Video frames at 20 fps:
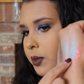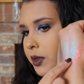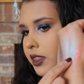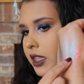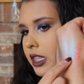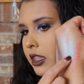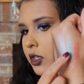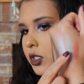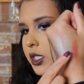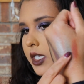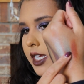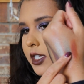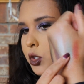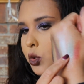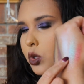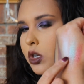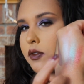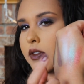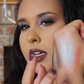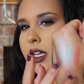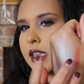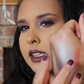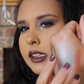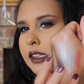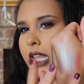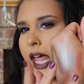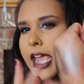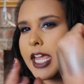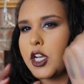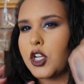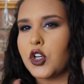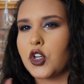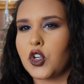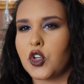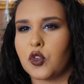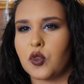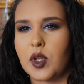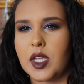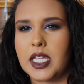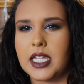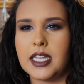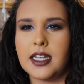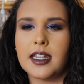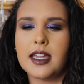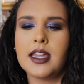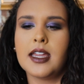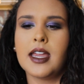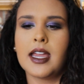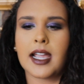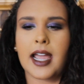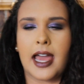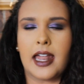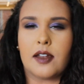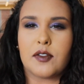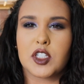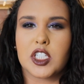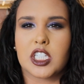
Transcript: but then there's like sort of like a lighter green kind of